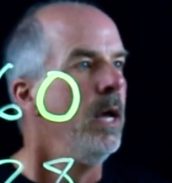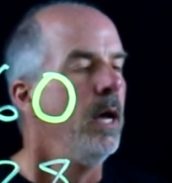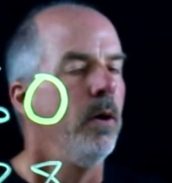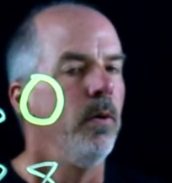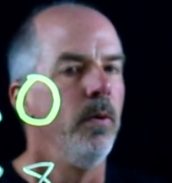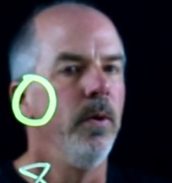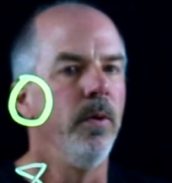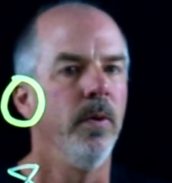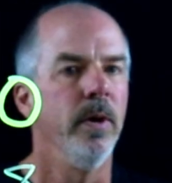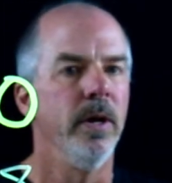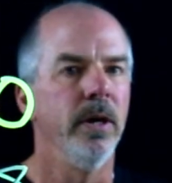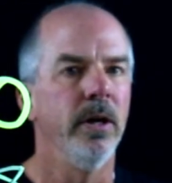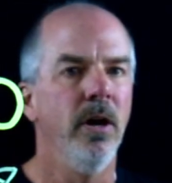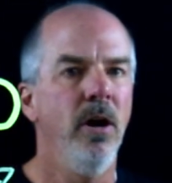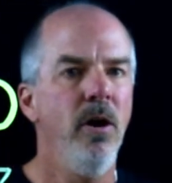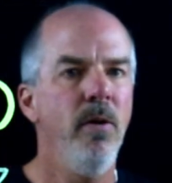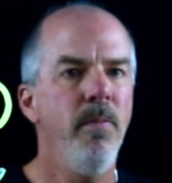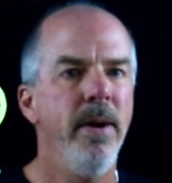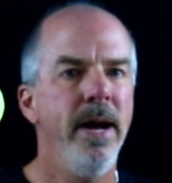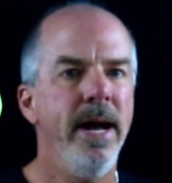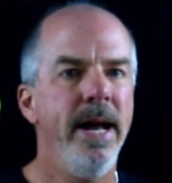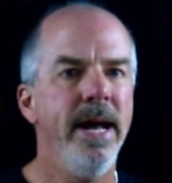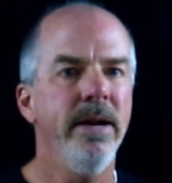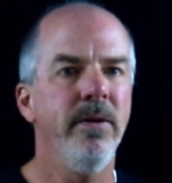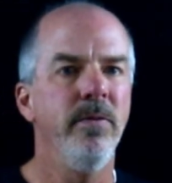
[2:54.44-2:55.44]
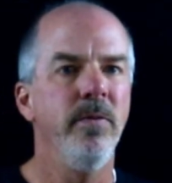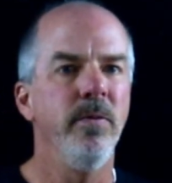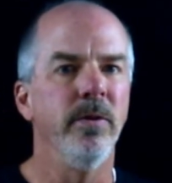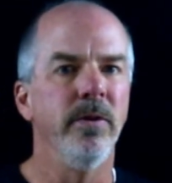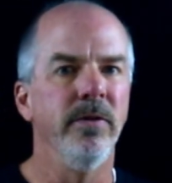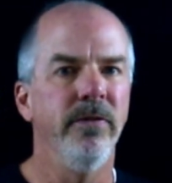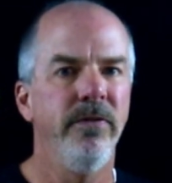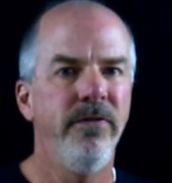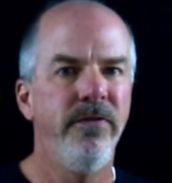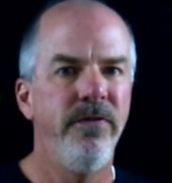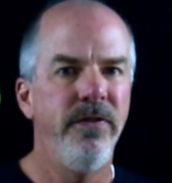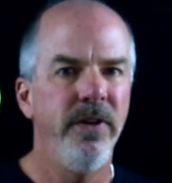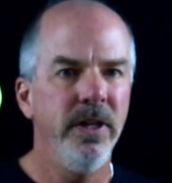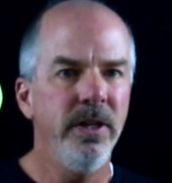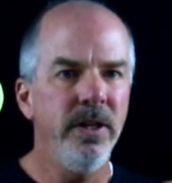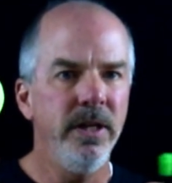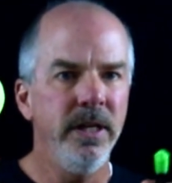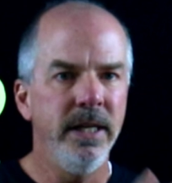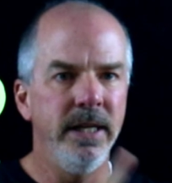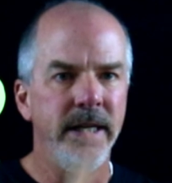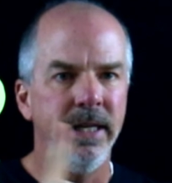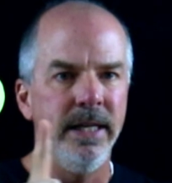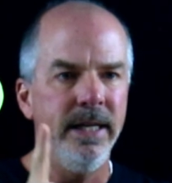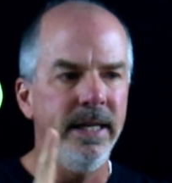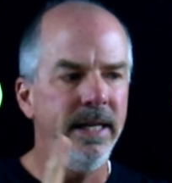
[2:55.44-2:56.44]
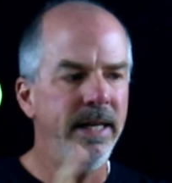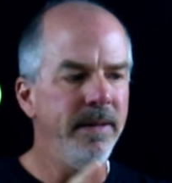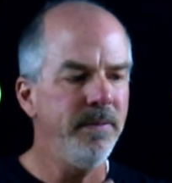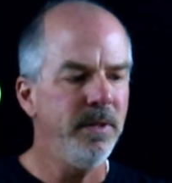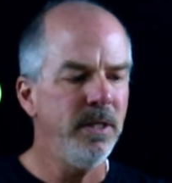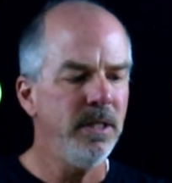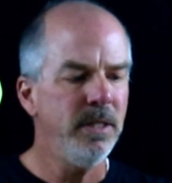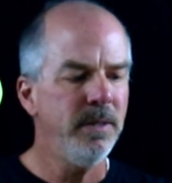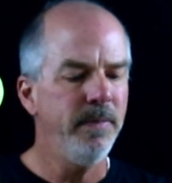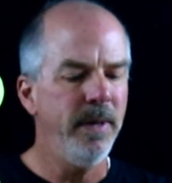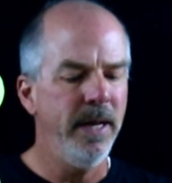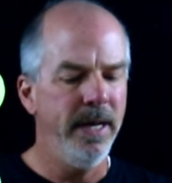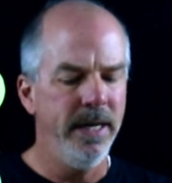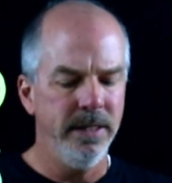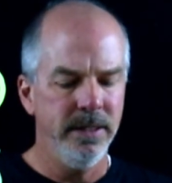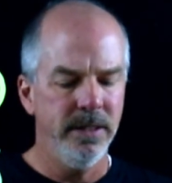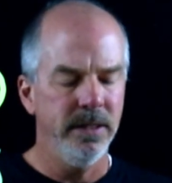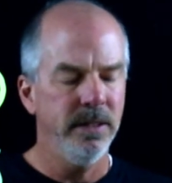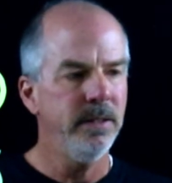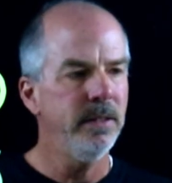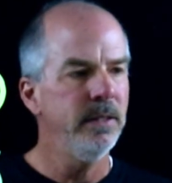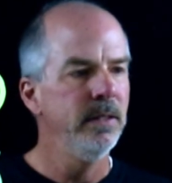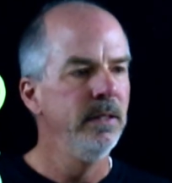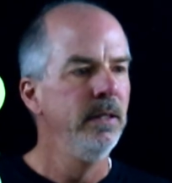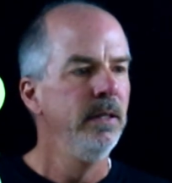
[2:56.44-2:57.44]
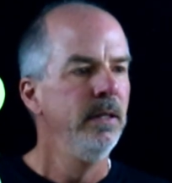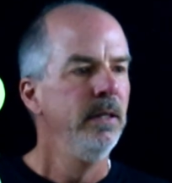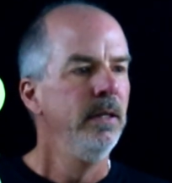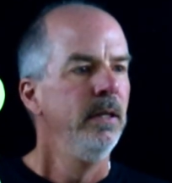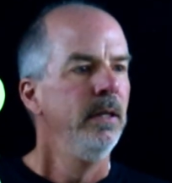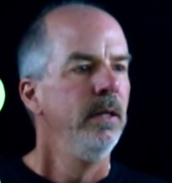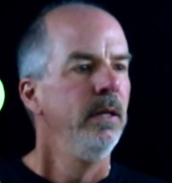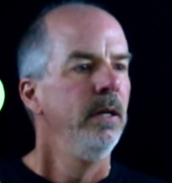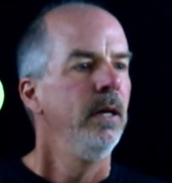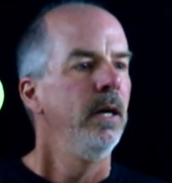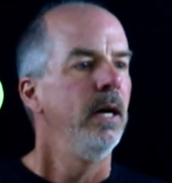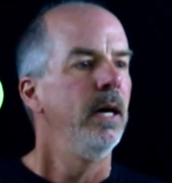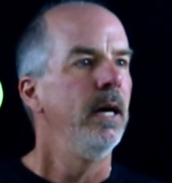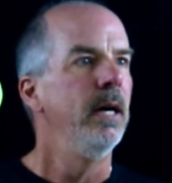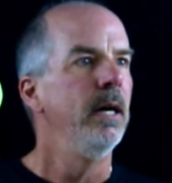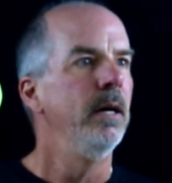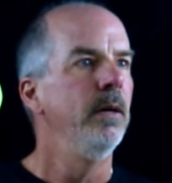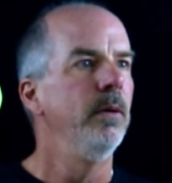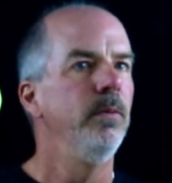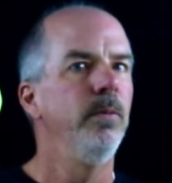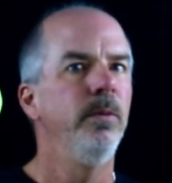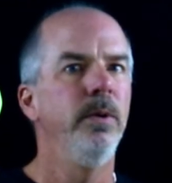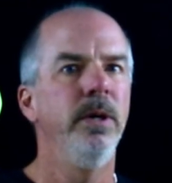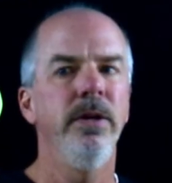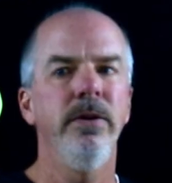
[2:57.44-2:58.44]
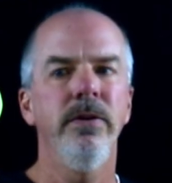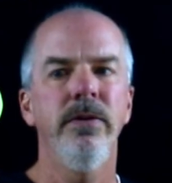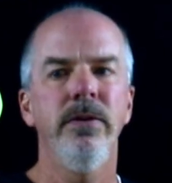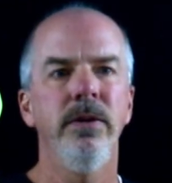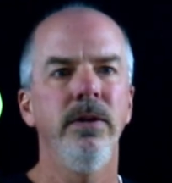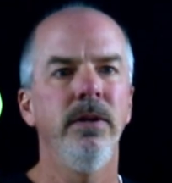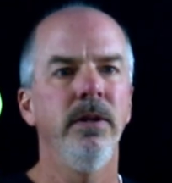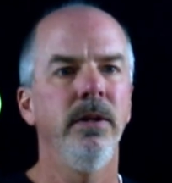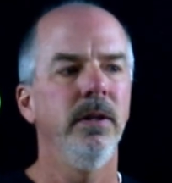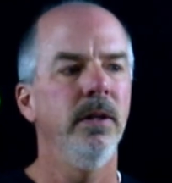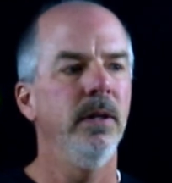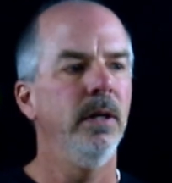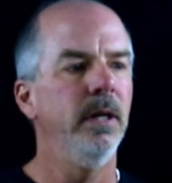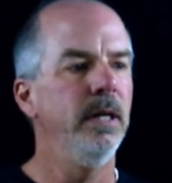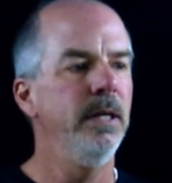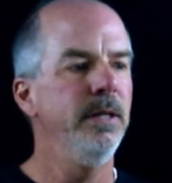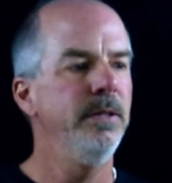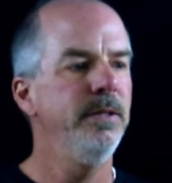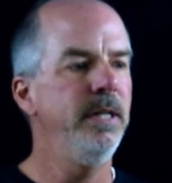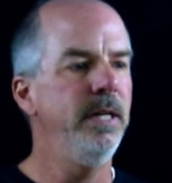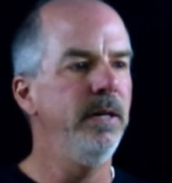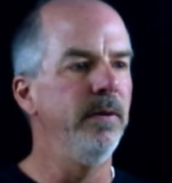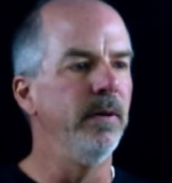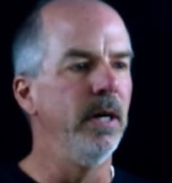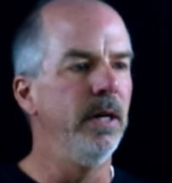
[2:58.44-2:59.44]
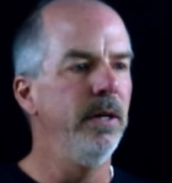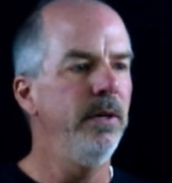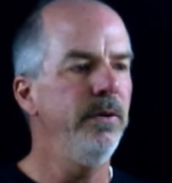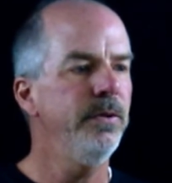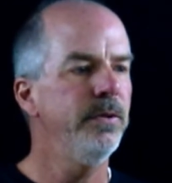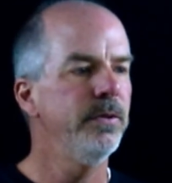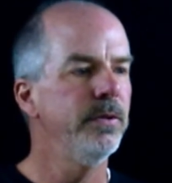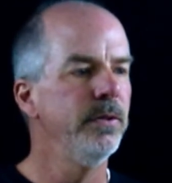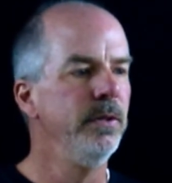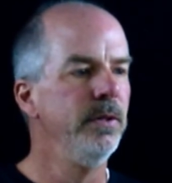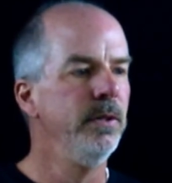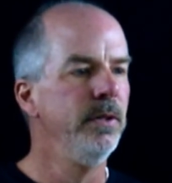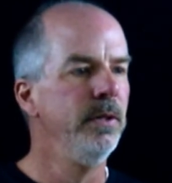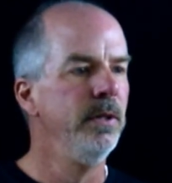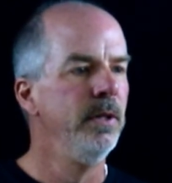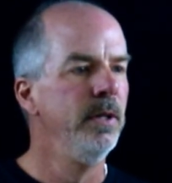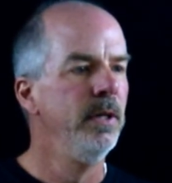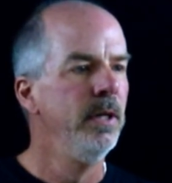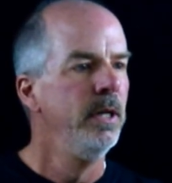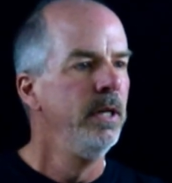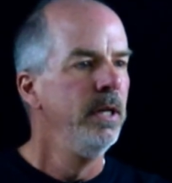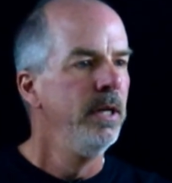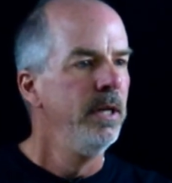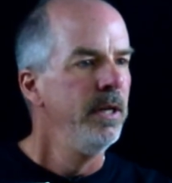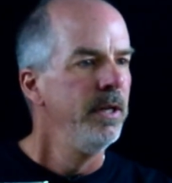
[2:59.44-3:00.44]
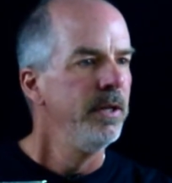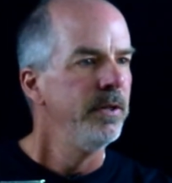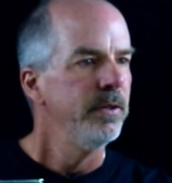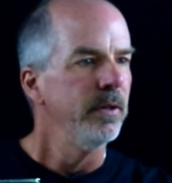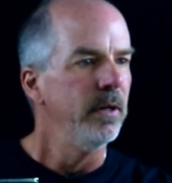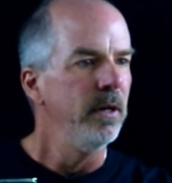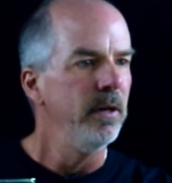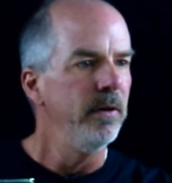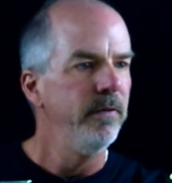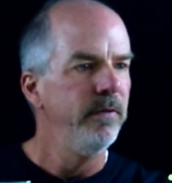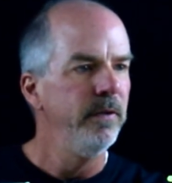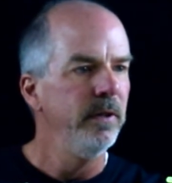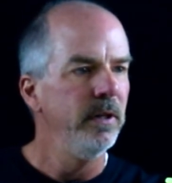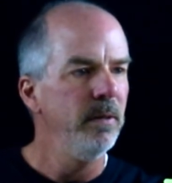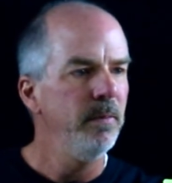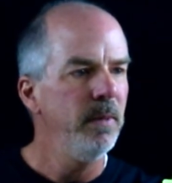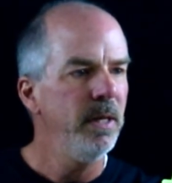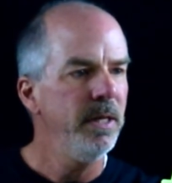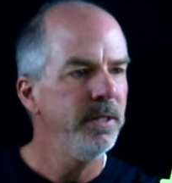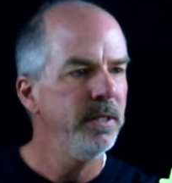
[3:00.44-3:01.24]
we want to go back. We want to fill in any empty spaces with zeros. So I'll fill in my